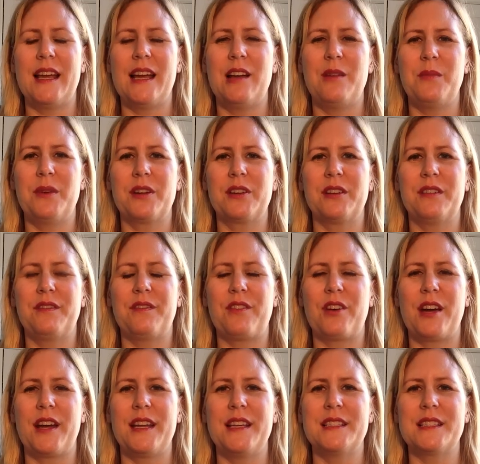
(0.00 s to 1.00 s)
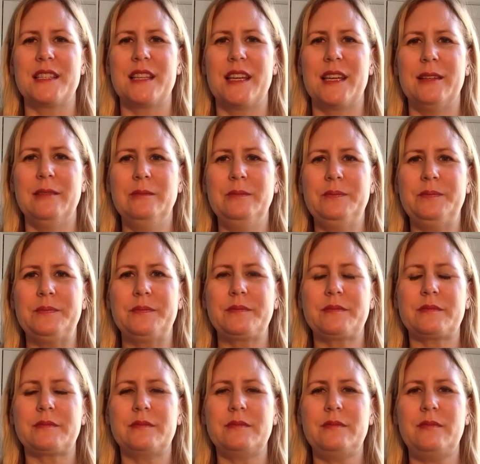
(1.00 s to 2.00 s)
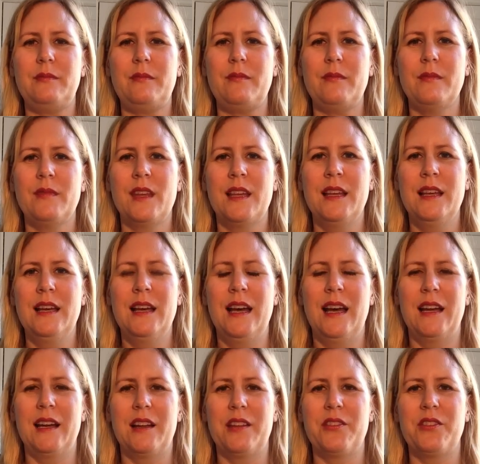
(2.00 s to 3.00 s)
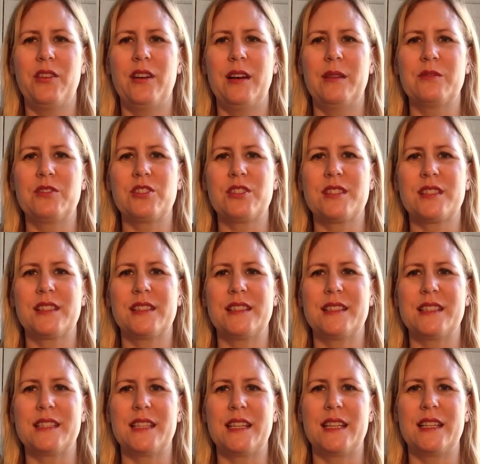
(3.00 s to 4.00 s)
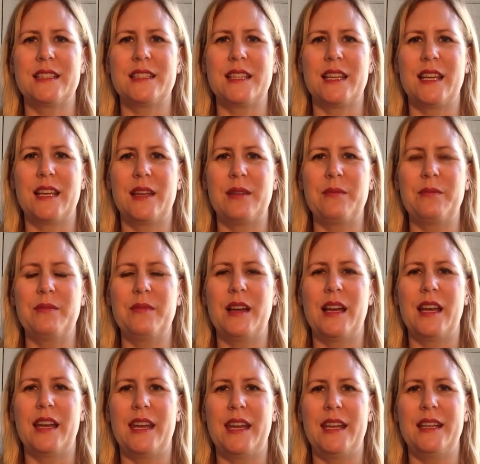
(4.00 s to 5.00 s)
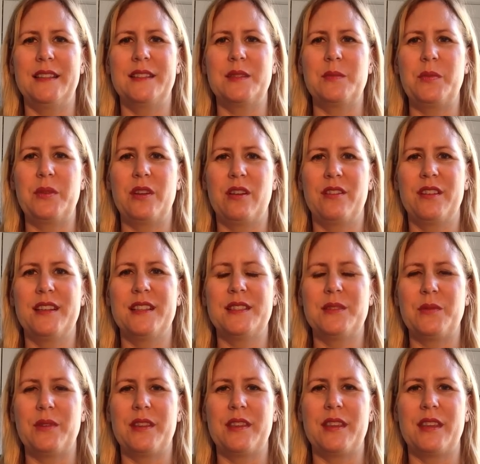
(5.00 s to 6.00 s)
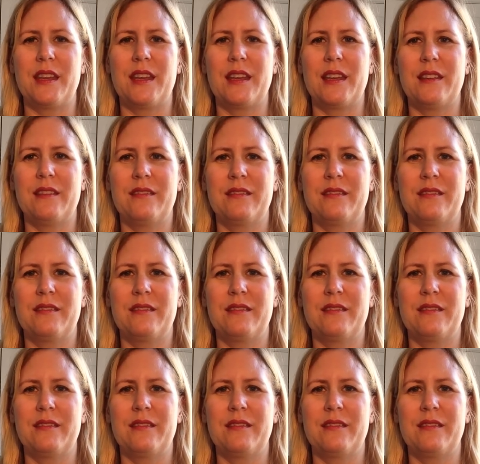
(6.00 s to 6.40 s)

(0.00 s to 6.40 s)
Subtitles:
How am I going to phrase it? And I thought, I'm just going to say to him, I need to be honest with you.